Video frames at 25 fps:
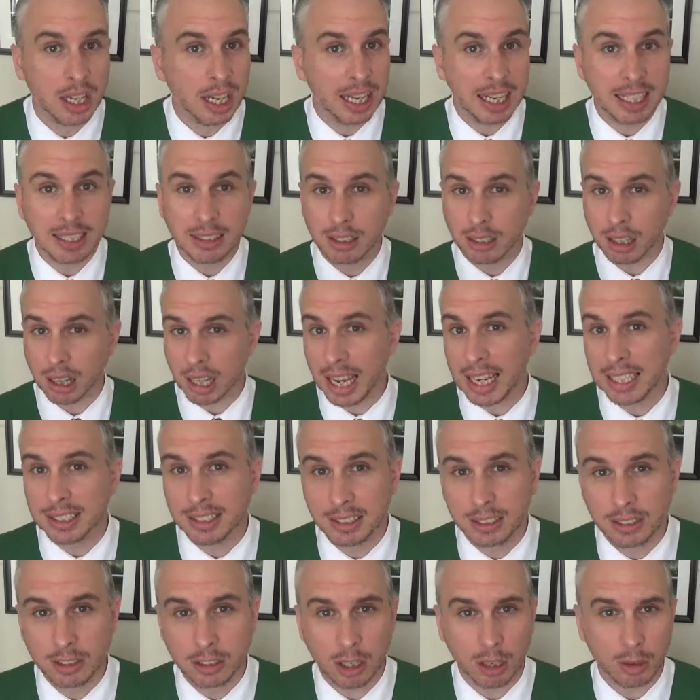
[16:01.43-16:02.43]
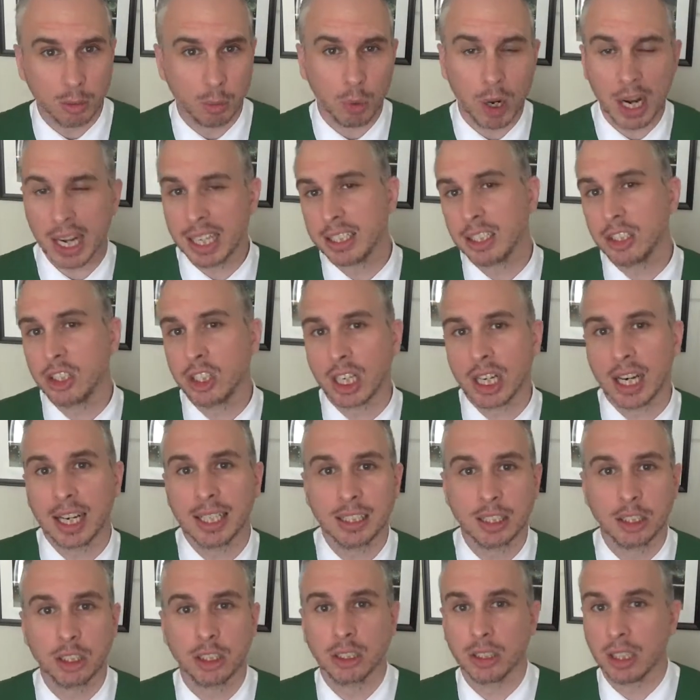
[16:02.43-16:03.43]
His lessons on why the Jedi
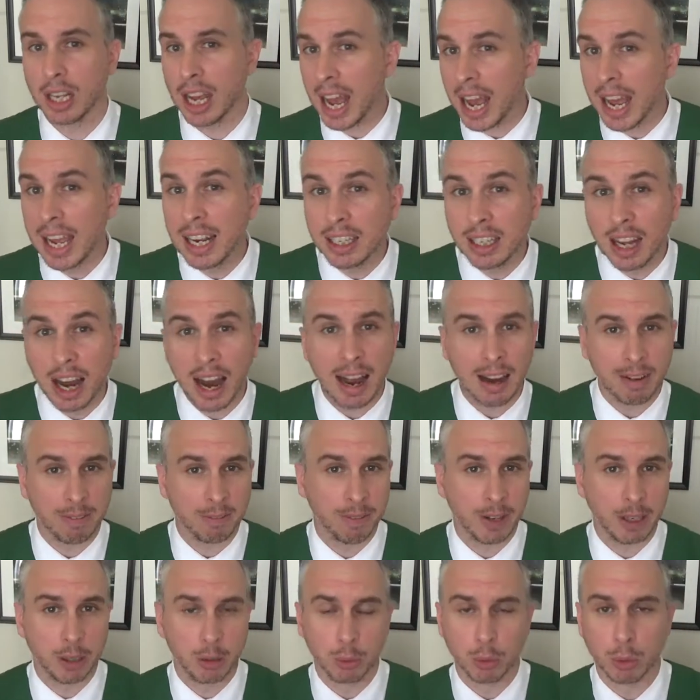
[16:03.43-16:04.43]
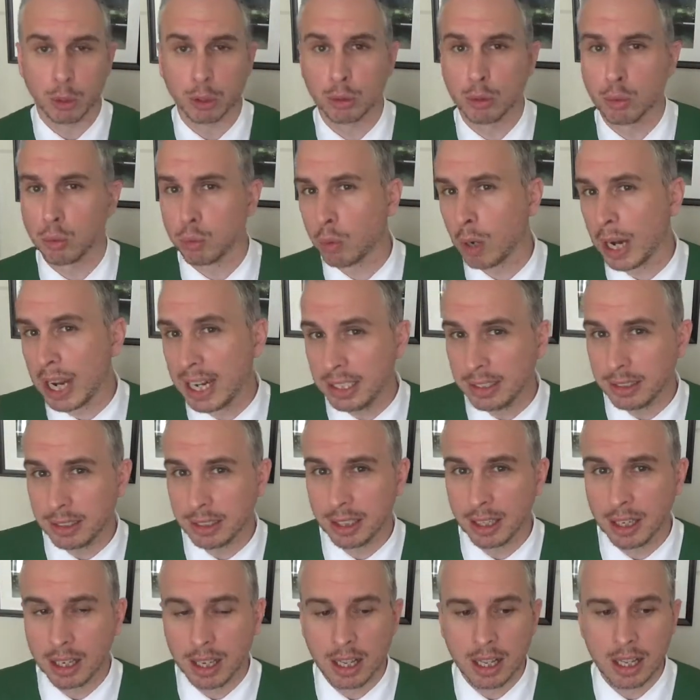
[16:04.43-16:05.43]
should end, I felt were
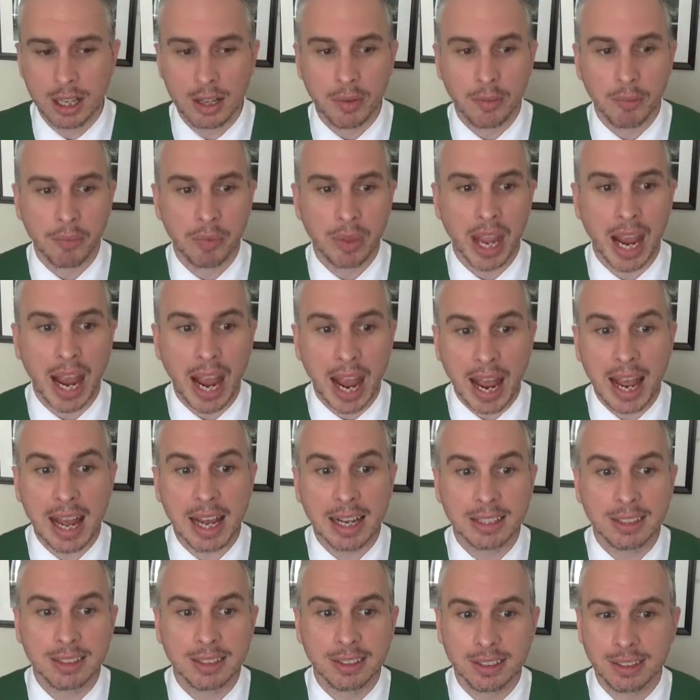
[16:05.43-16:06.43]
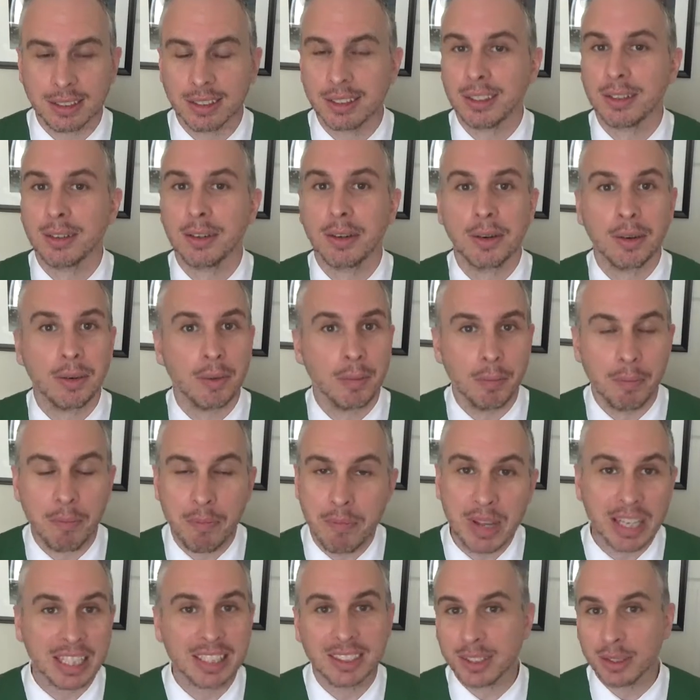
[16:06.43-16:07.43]
great and
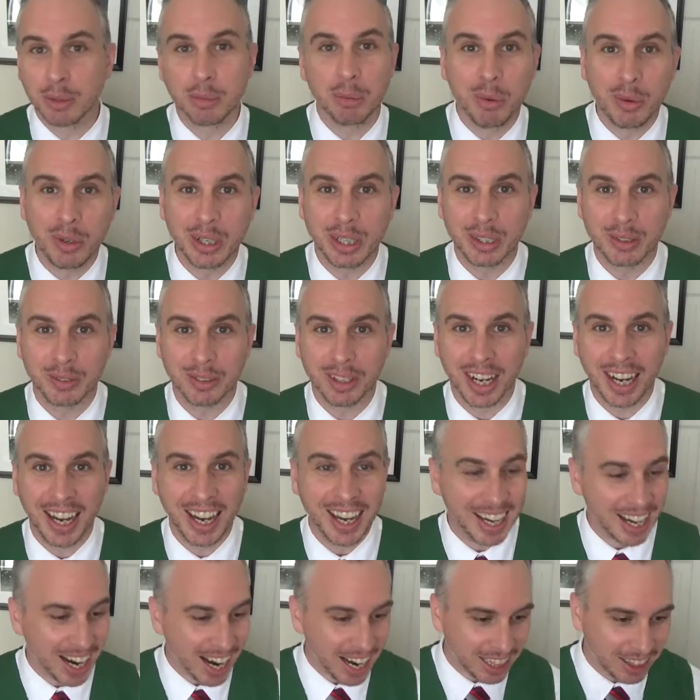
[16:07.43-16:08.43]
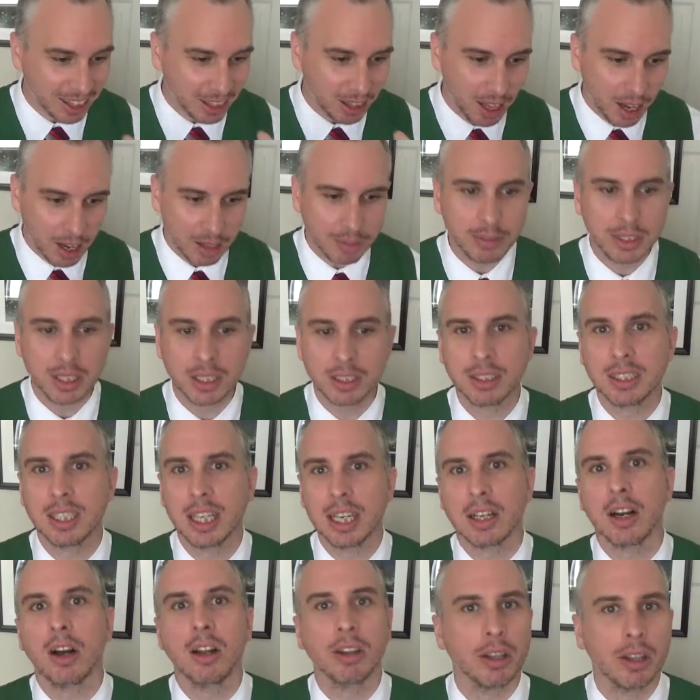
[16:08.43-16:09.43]
missed the point, right? I loved his
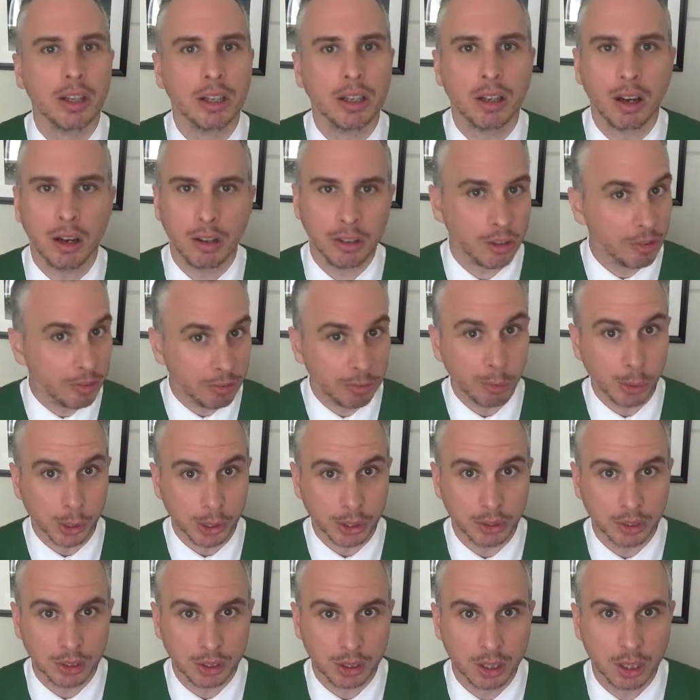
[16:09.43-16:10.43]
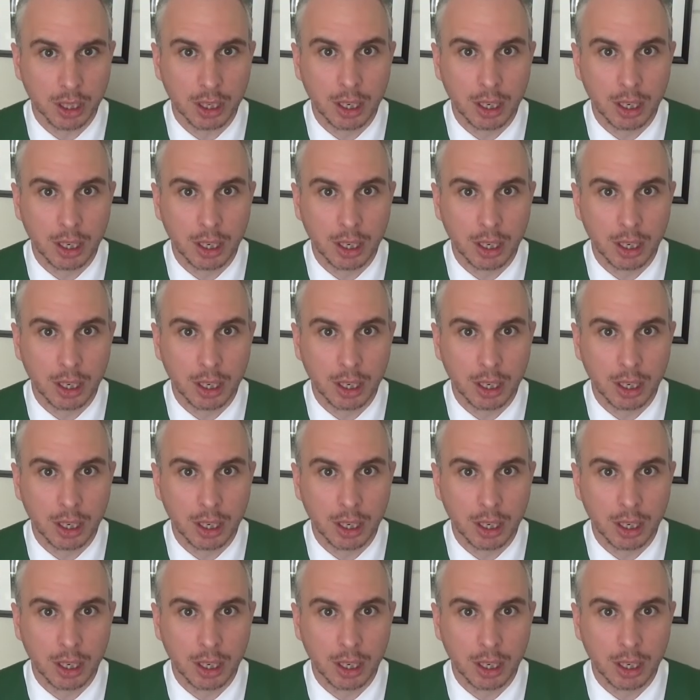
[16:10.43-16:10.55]
thing on the Force.